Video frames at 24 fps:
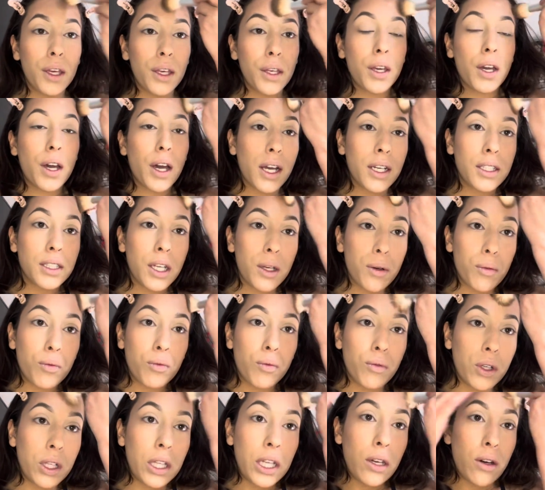Yo, I start
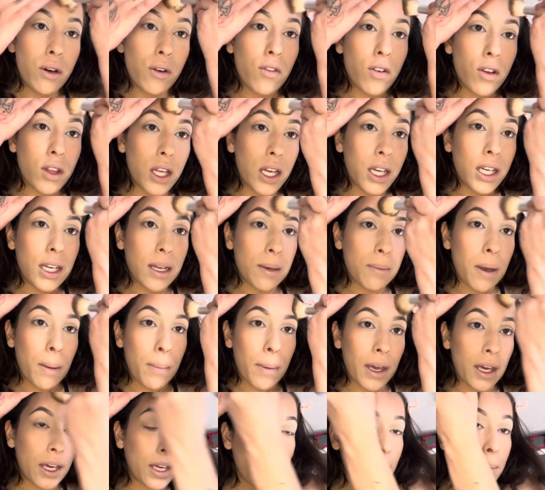really overthinking my
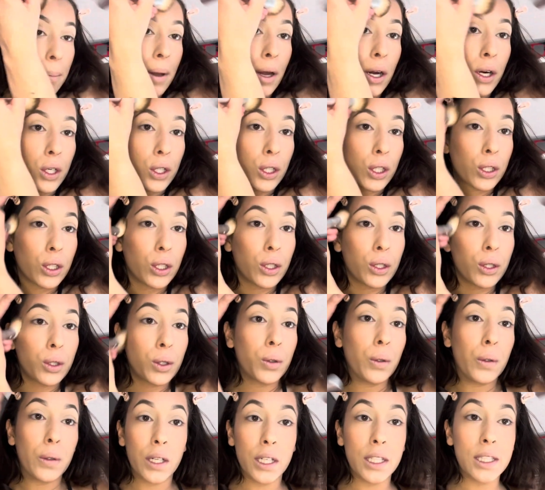makeup
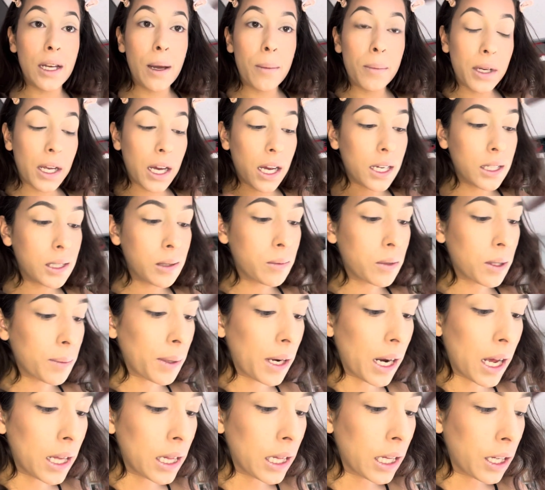hardcore sometimes,
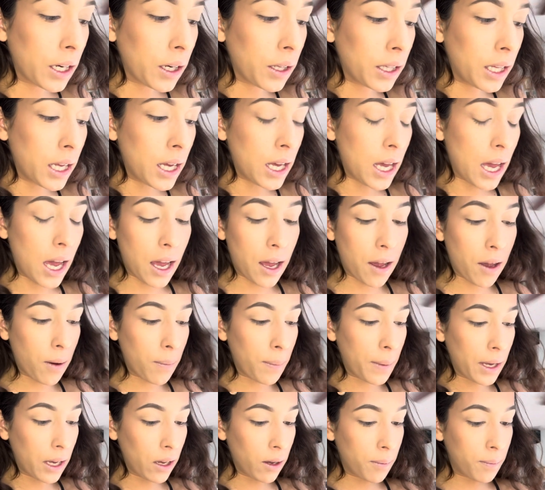but I literally can't help
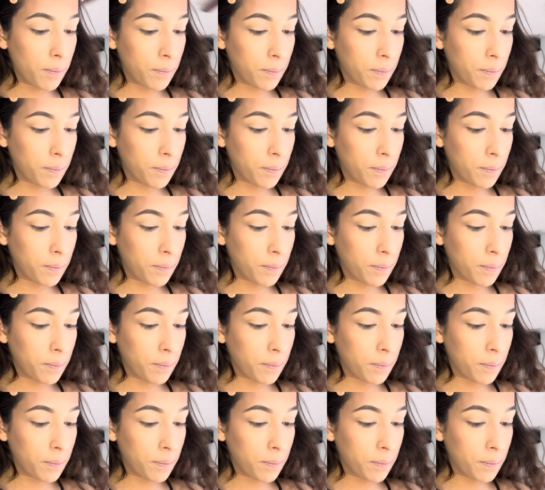it.